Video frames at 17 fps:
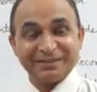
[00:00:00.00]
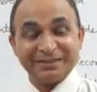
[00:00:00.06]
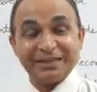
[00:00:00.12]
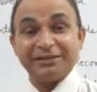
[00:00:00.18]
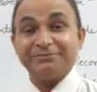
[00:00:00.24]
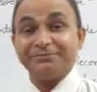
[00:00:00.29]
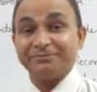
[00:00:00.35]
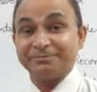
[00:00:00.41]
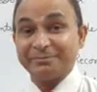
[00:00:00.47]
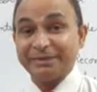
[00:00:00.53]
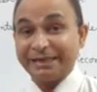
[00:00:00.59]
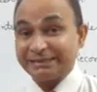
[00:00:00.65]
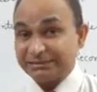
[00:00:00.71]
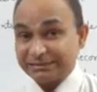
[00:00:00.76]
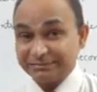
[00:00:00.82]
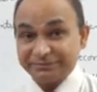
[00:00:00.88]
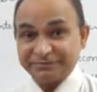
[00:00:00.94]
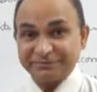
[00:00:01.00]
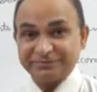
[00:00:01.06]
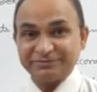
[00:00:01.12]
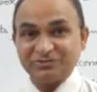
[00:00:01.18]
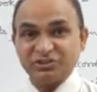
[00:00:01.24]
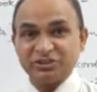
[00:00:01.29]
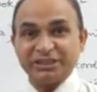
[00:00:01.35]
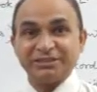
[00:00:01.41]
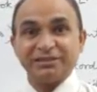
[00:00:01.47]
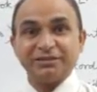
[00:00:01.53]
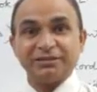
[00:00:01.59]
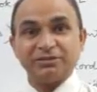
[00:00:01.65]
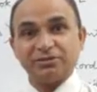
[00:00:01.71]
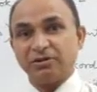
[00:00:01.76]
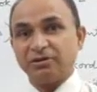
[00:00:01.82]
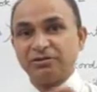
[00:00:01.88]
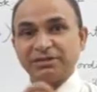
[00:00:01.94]
And if channel
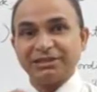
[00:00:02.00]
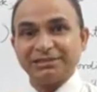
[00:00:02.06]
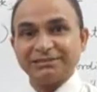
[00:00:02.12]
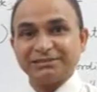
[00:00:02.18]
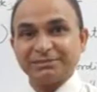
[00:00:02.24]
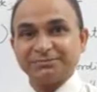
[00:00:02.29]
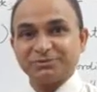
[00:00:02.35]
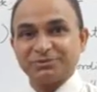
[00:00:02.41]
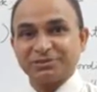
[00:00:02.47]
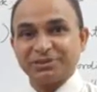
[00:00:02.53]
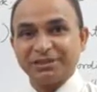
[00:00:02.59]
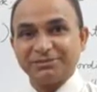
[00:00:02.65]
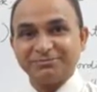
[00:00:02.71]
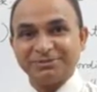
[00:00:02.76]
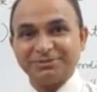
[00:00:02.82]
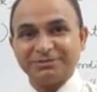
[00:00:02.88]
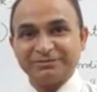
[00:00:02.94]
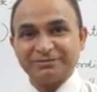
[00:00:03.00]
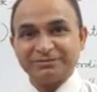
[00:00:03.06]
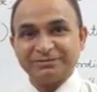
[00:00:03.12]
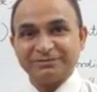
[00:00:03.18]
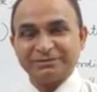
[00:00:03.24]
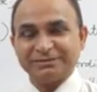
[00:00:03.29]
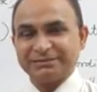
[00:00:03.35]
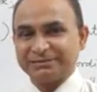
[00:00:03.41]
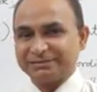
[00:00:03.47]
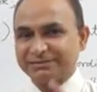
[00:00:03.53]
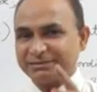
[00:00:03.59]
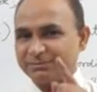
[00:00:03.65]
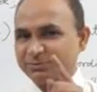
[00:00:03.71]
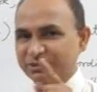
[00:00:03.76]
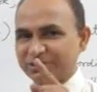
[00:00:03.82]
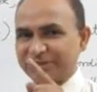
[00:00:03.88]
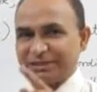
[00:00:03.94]
not yet subscribed,
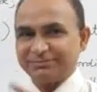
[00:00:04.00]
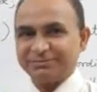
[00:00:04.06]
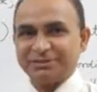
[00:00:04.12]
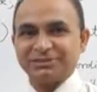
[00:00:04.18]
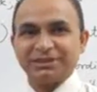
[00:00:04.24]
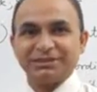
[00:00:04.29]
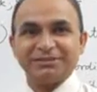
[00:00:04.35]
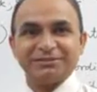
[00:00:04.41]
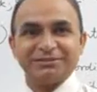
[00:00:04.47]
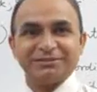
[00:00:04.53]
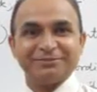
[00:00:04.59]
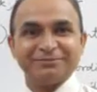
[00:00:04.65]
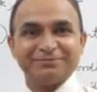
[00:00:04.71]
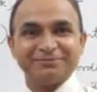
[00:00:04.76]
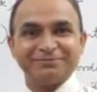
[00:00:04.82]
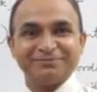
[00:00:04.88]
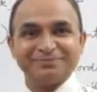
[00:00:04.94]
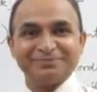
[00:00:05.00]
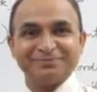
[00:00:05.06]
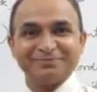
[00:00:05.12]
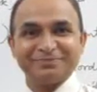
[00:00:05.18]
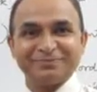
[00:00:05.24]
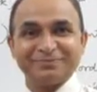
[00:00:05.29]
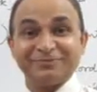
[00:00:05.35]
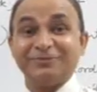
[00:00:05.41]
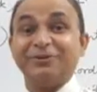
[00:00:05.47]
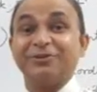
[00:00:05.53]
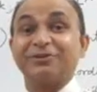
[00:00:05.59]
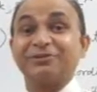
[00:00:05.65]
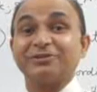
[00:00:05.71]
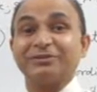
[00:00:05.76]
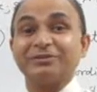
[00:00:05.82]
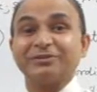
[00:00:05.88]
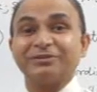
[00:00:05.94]
subscribe the channel
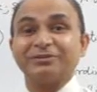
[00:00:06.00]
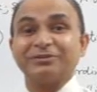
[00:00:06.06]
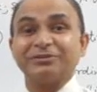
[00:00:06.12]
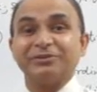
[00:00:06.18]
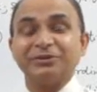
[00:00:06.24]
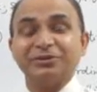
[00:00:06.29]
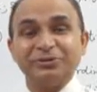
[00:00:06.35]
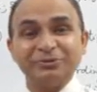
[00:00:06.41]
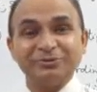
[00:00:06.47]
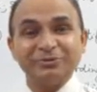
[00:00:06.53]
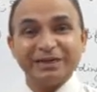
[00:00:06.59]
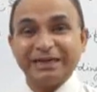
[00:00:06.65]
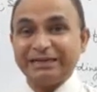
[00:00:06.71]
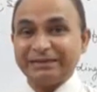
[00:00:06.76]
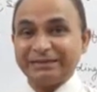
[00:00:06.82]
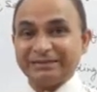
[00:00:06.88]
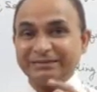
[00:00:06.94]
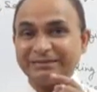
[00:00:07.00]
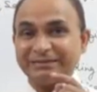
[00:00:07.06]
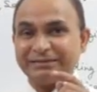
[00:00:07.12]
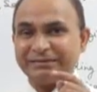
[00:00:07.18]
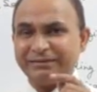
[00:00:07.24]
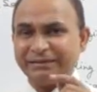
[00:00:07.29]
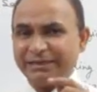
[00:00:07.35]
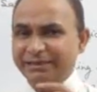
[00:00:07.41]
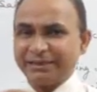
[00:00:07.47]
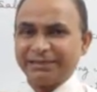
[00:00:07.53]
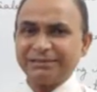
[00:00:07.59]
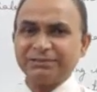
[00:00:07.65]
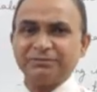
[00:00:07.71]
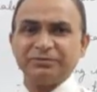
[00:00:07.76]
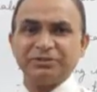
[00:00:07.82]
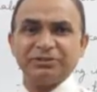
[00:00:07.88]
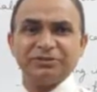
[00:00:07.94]
for new and
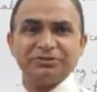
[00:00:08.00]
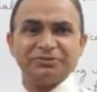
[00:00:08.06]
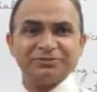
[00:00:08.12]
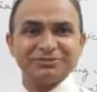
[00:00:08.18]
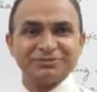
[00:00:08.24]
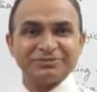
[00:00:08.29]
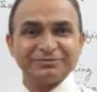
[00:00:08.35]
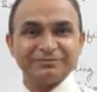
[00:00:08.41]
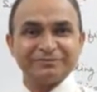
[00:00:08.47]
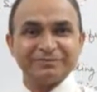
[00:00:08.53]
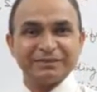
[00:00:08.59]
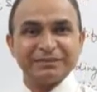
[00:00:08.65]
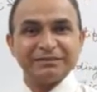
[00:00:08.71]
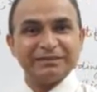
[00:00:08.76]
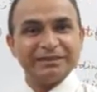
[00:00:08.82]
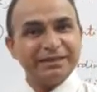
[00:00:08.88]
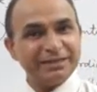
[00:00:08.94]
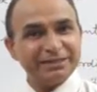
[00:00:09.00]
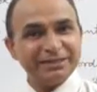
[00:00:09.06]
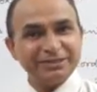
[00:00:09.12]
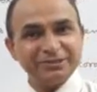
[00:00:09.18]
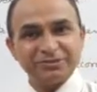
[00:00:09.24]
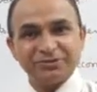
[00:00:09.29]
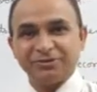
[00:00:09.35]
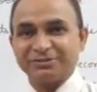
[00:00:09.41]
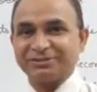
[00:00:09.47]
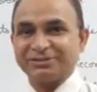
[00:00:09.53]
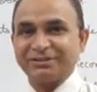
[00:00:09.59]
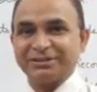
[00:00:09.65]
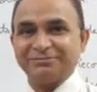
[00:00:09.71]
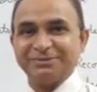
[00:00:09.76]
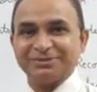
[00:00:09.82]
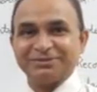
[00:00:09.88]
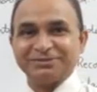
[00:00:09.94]
latest videos relating to your
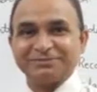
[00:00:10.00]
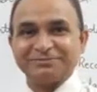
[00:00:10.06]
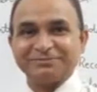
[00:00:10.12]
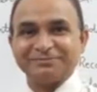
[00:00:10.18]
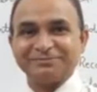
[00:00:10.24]
syllabus.